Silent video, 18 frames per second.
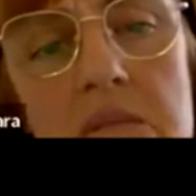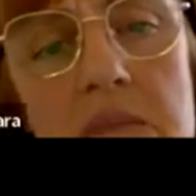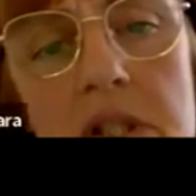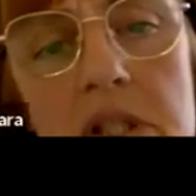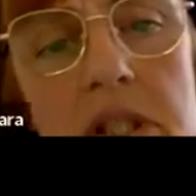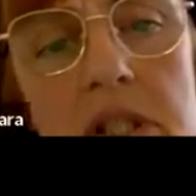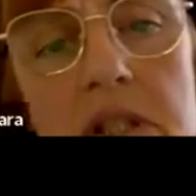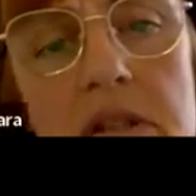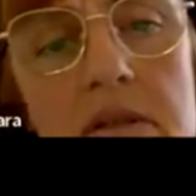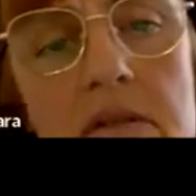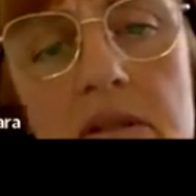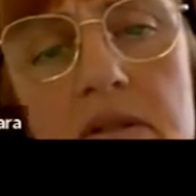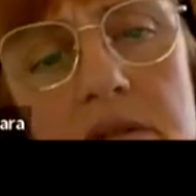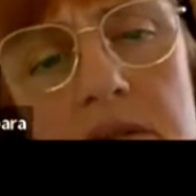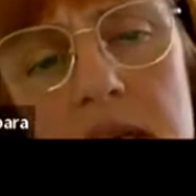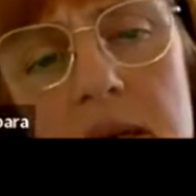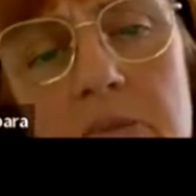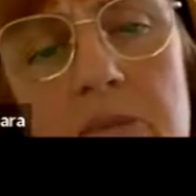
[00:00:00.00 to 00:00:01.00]
just
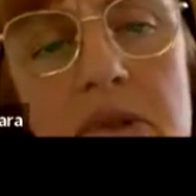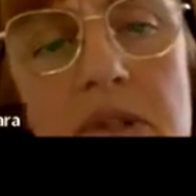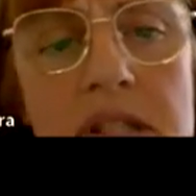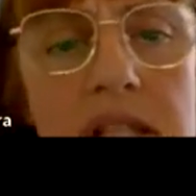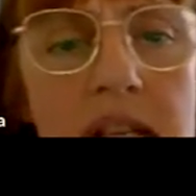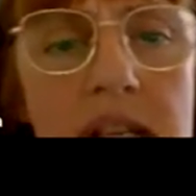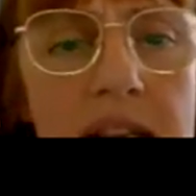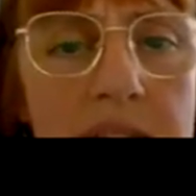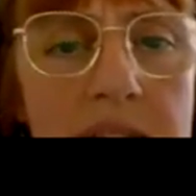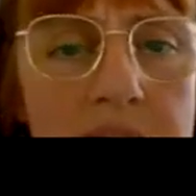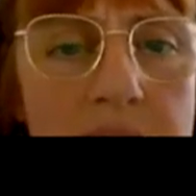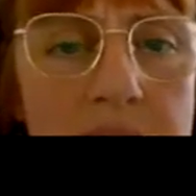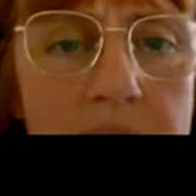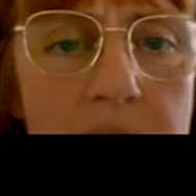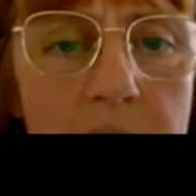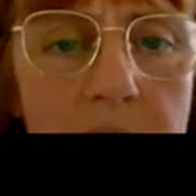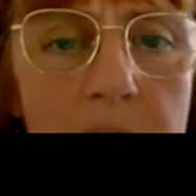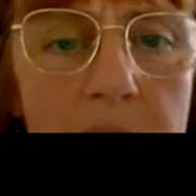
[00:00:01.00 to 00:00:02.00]

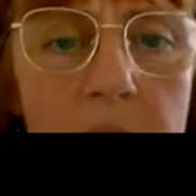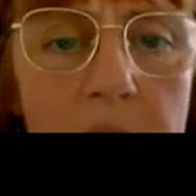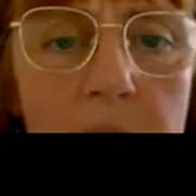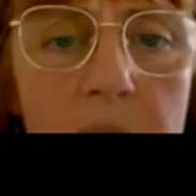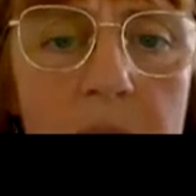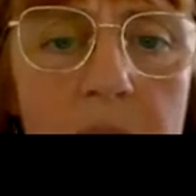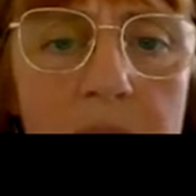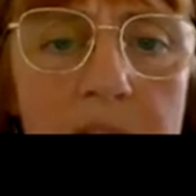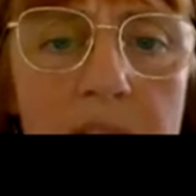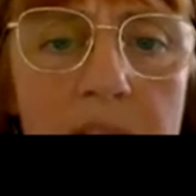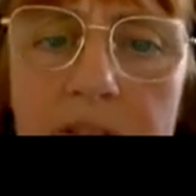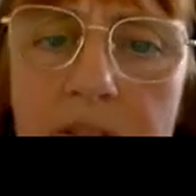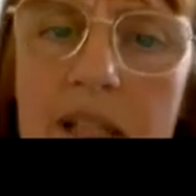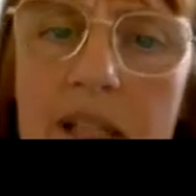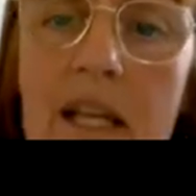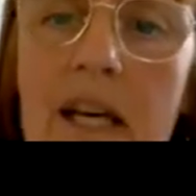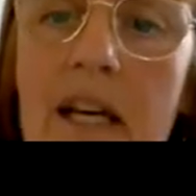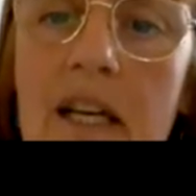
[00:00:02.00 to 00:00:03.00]
represents maybe where I
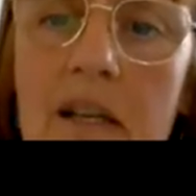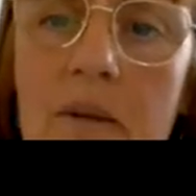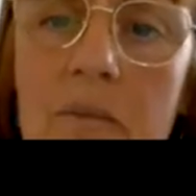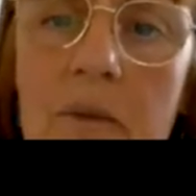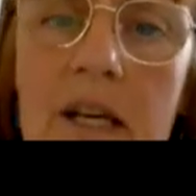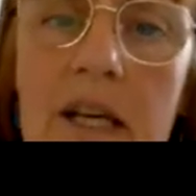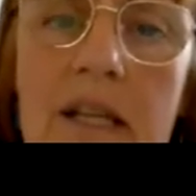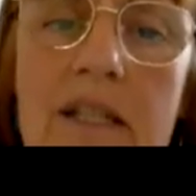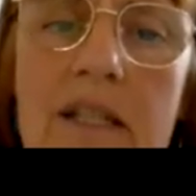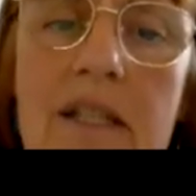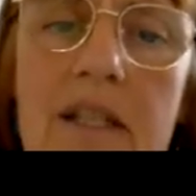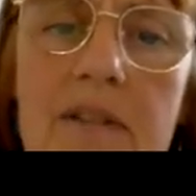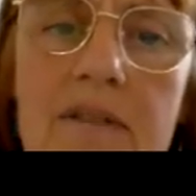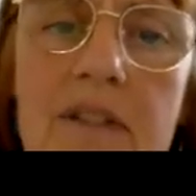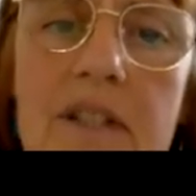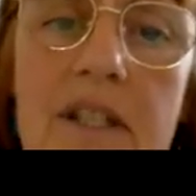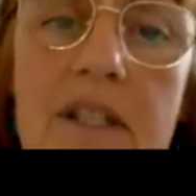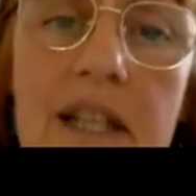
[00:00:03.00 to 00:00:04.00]
feel I am at
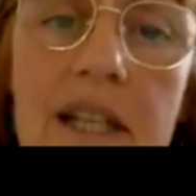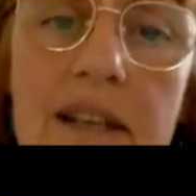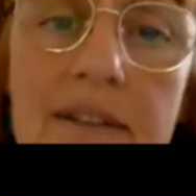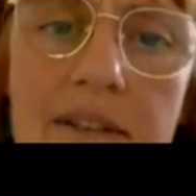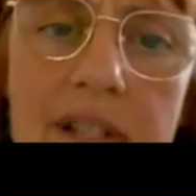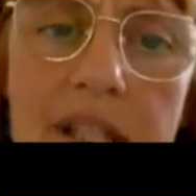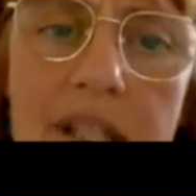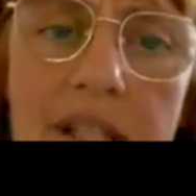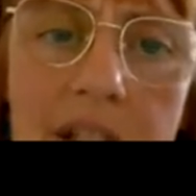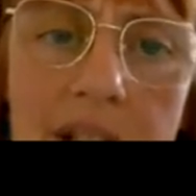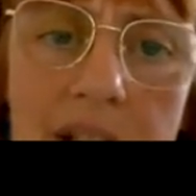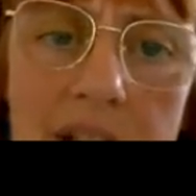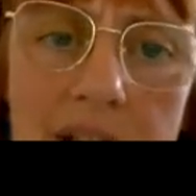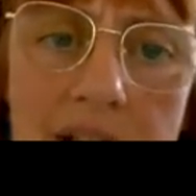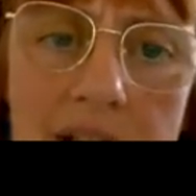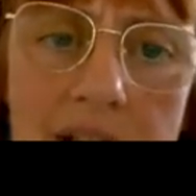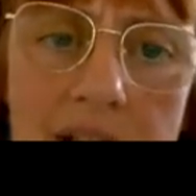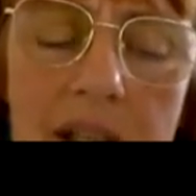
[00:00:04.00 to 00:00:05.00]
after 11
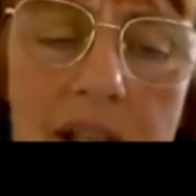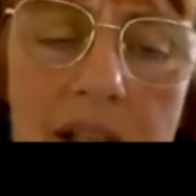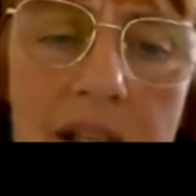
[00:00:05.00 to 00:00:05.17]
years.